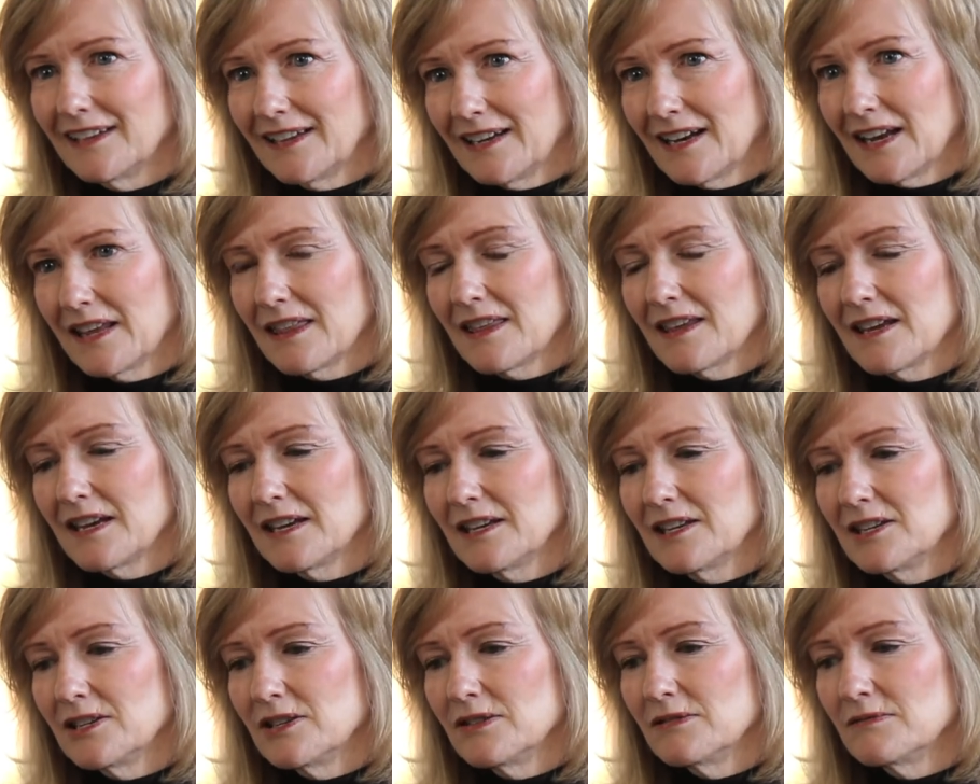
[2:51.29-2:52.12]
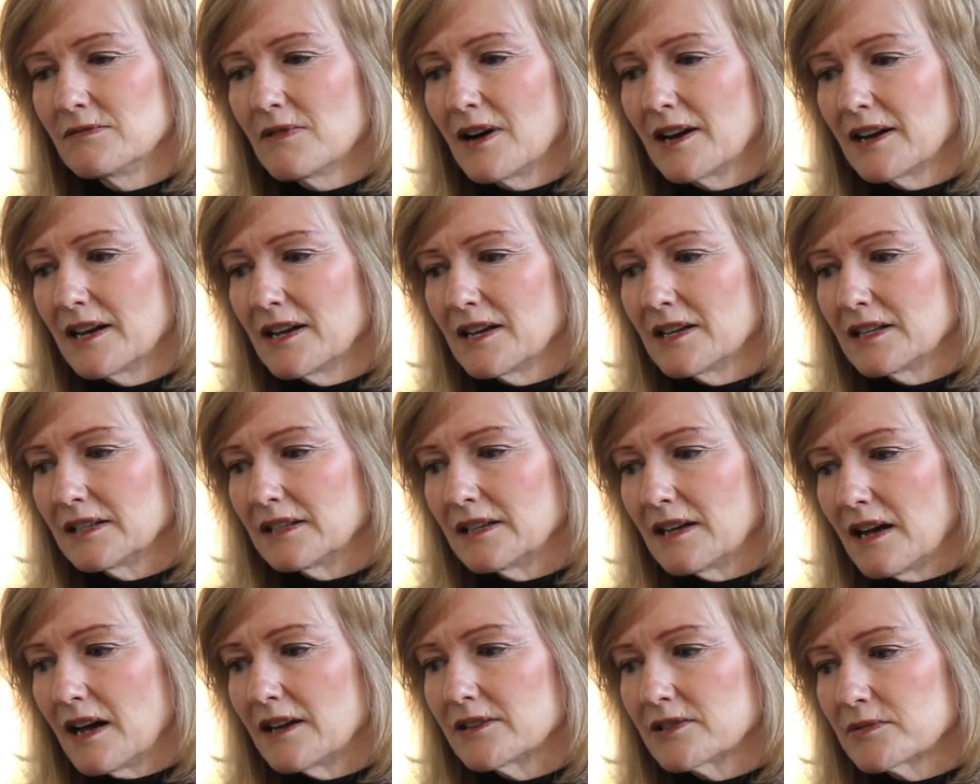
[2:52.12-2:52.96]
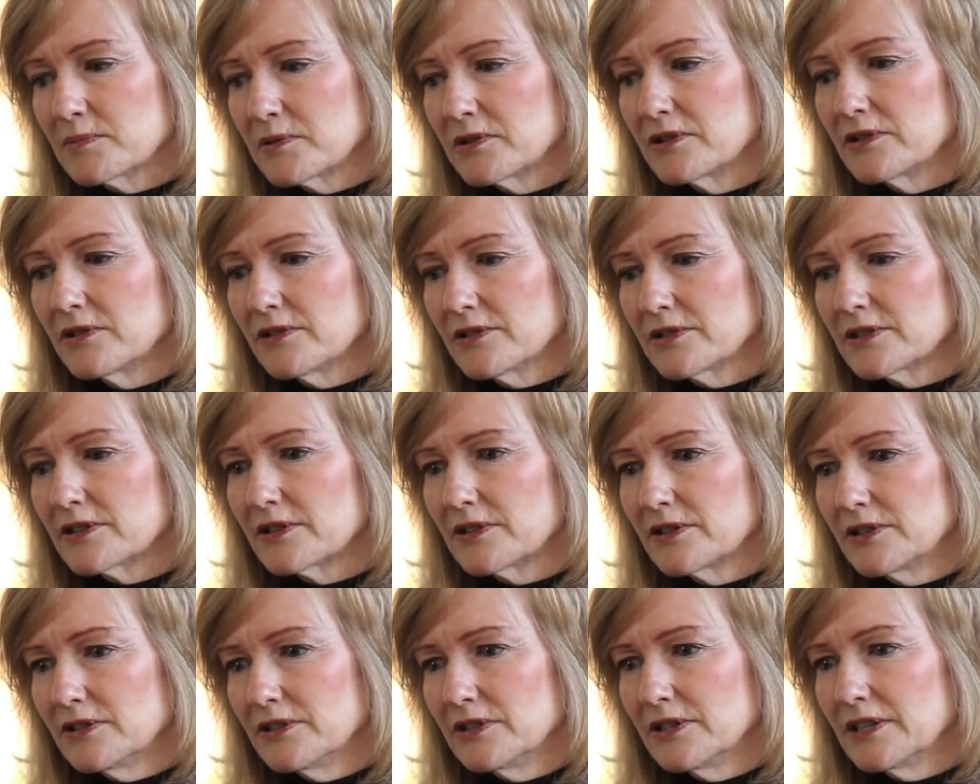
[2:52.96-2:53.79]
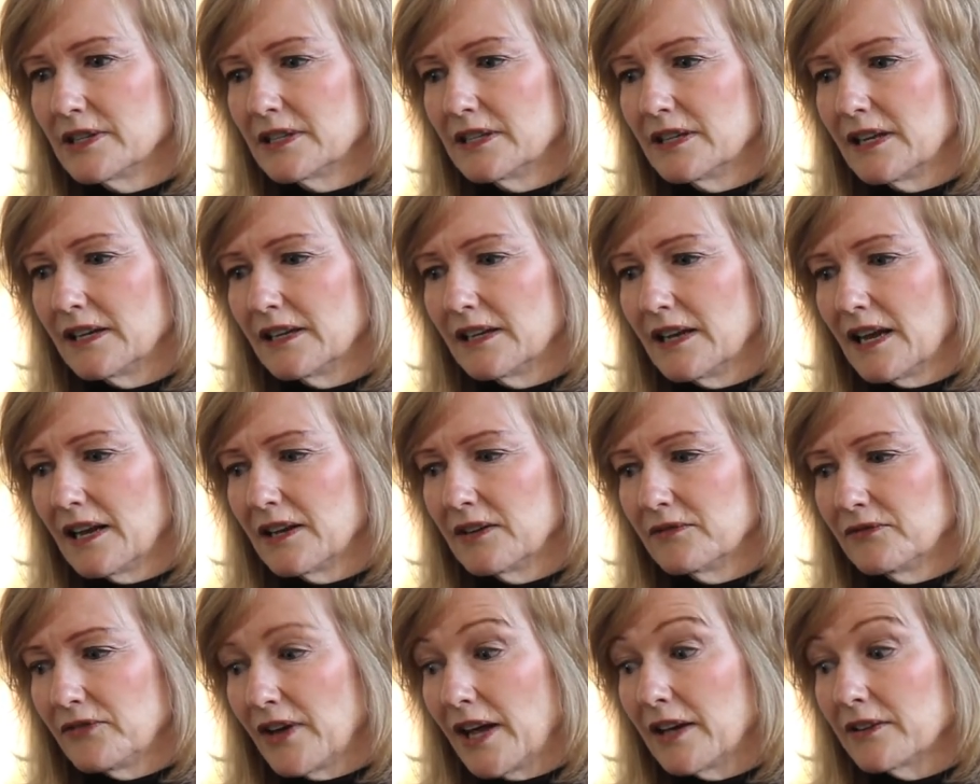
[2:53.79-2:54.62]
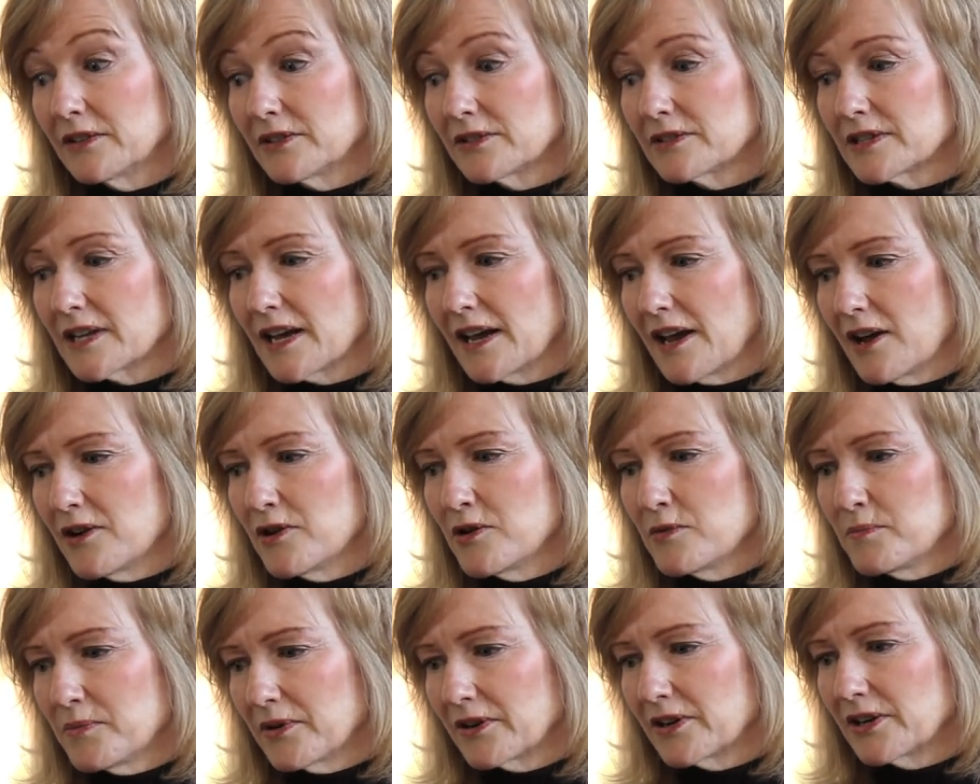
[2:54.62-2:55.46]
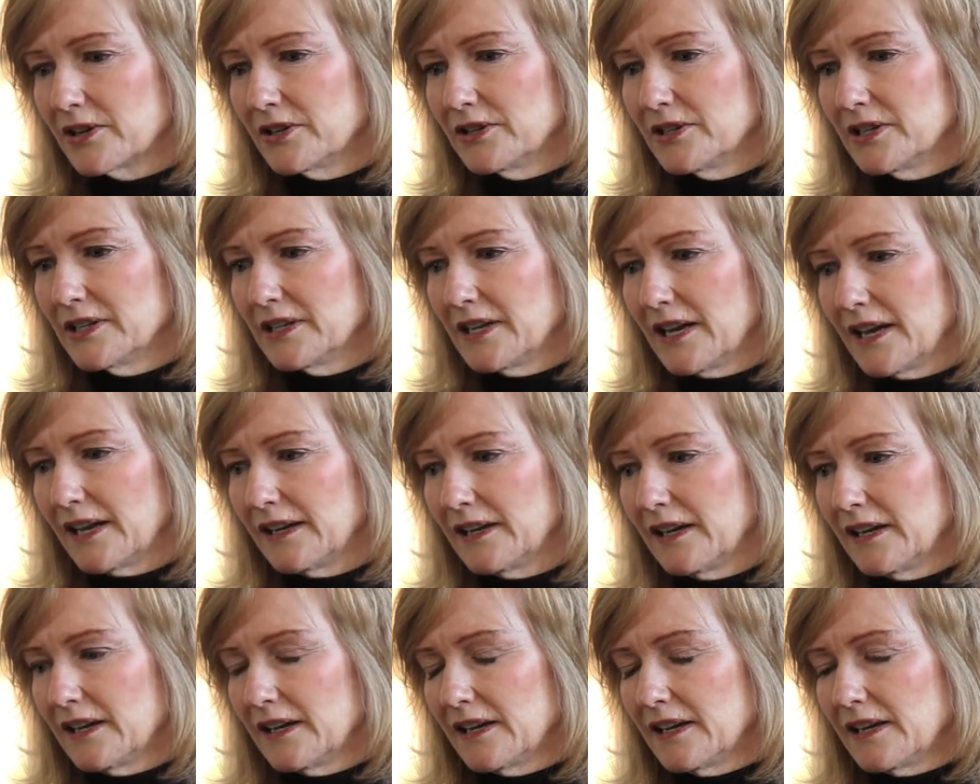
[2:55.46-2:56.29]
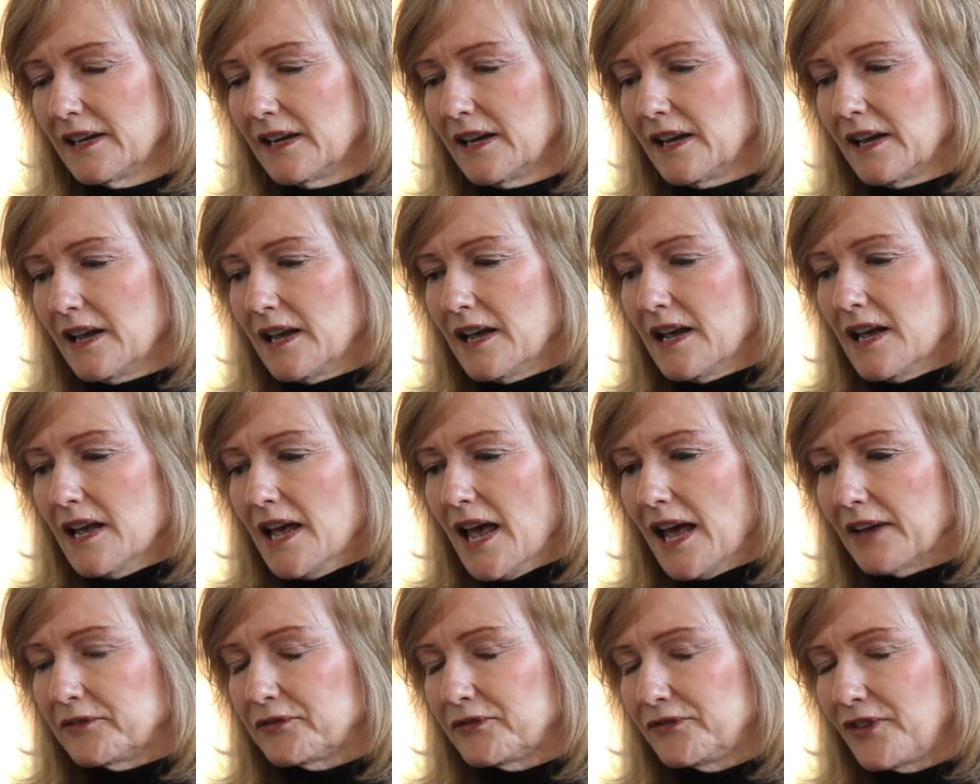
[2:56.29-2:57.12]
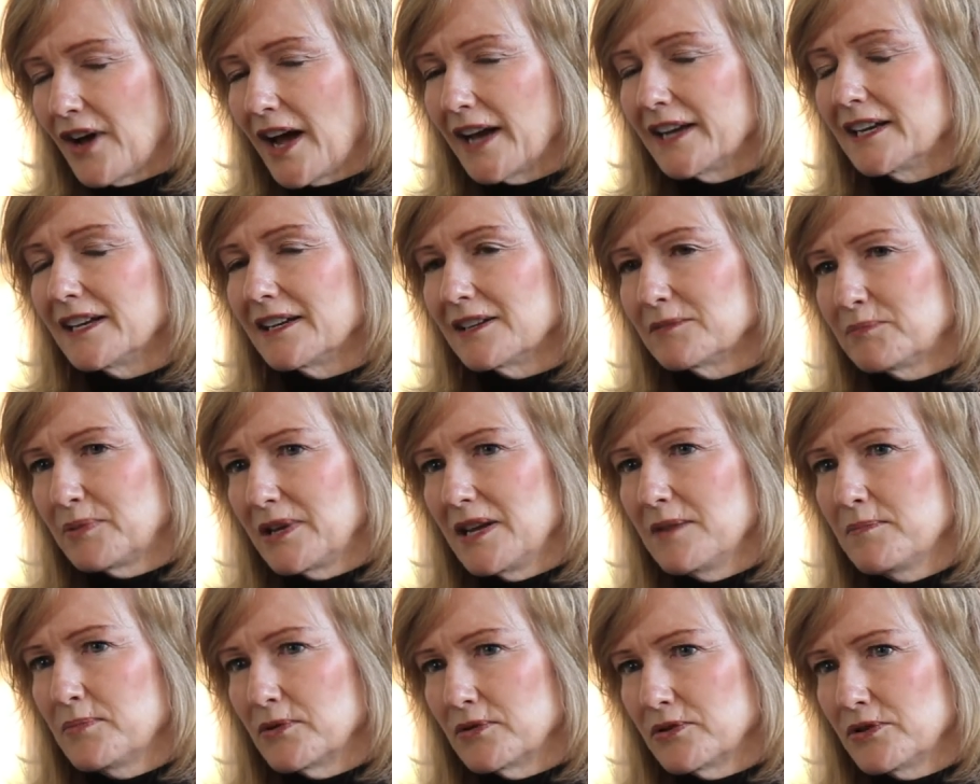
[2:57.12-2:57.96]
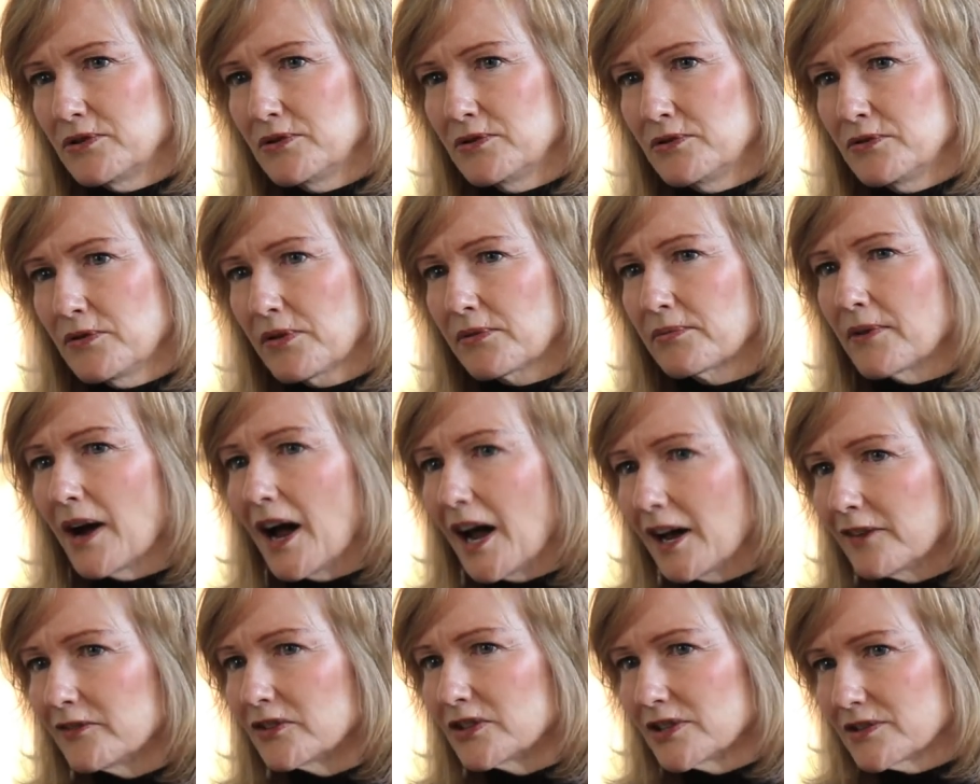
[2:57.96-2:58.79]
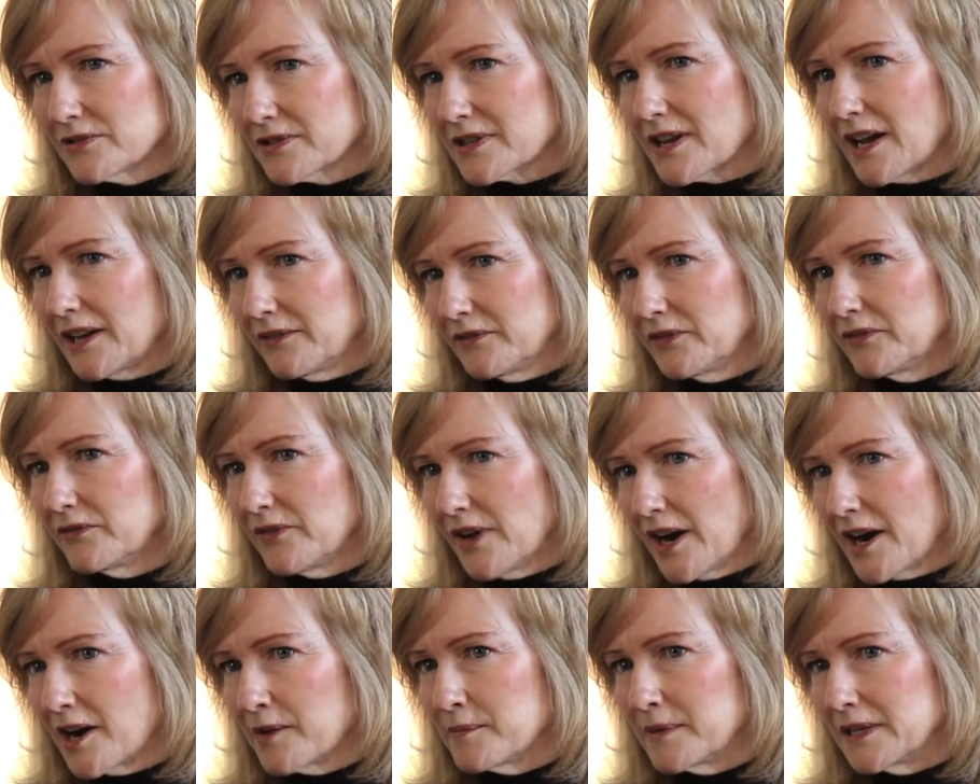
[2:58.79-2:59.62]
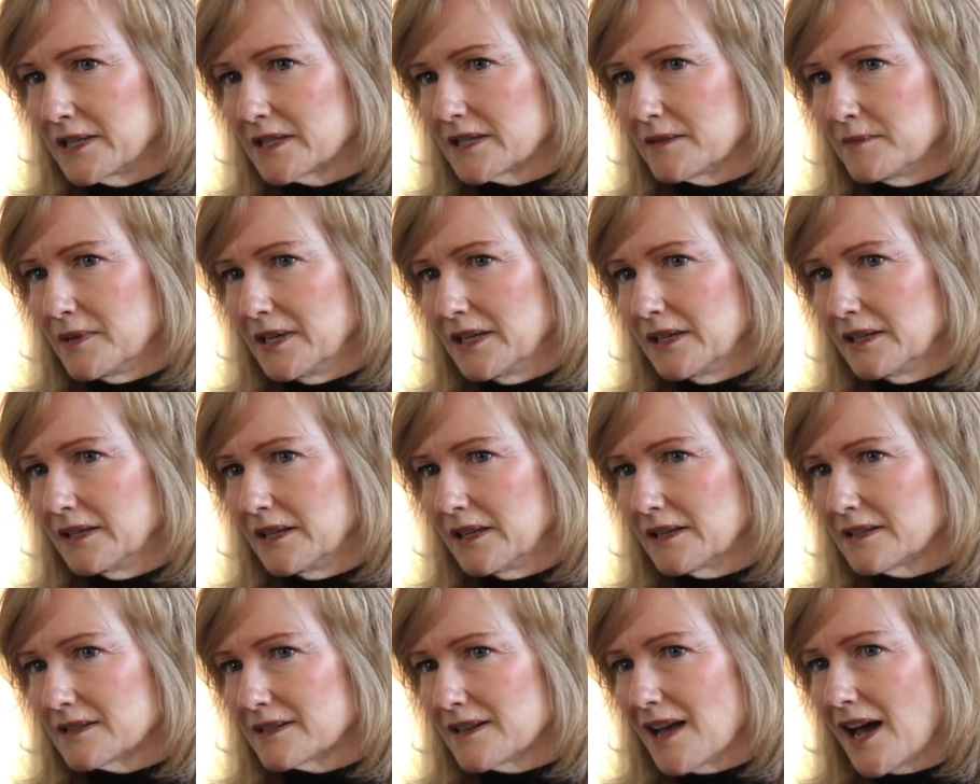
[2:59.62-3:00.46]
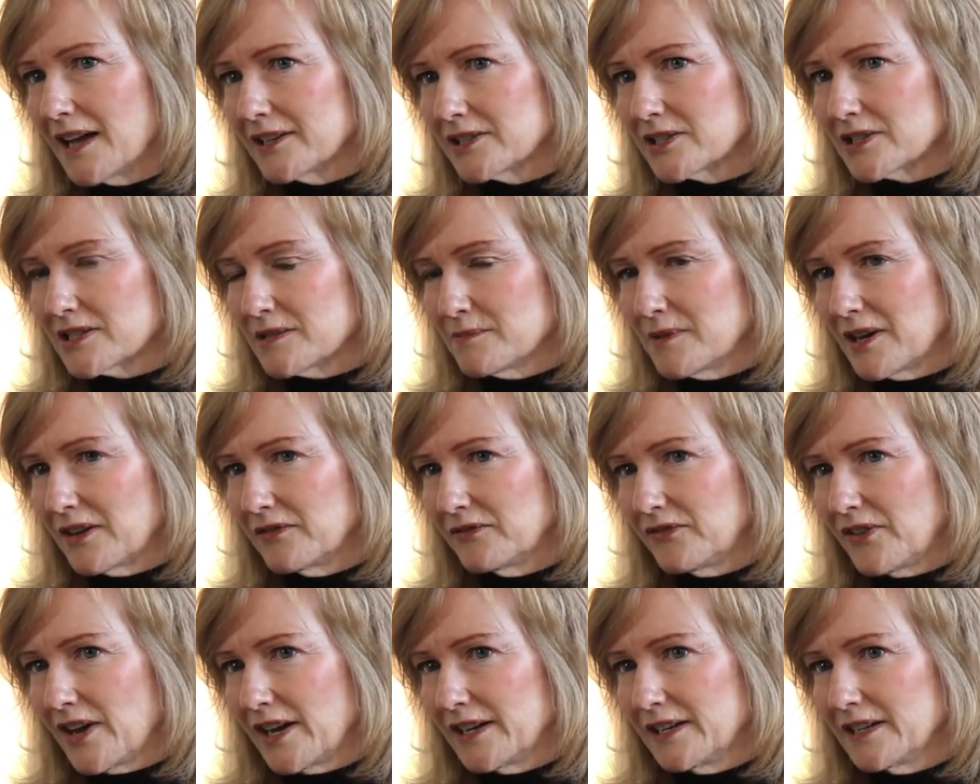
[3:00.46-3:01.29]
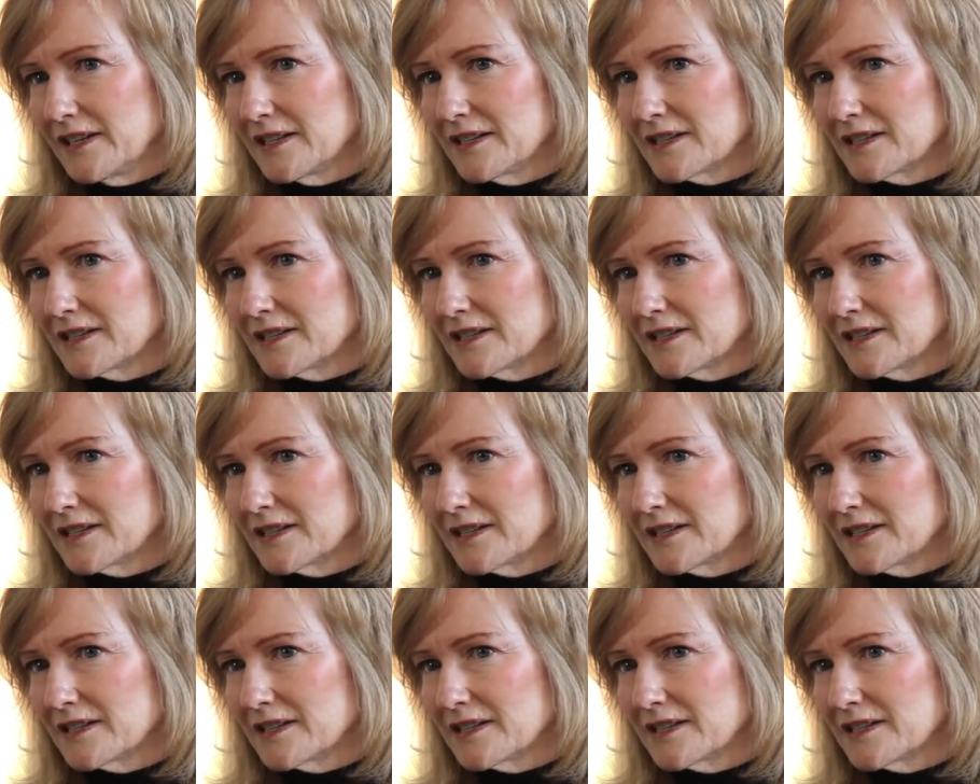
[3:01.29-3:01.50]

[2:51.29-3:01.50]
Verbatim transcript: And I think you want to, entrepreneurs are good, and founders, I hope, are good at finding people who thrive in those kind of environments. I mean, it's not just about finding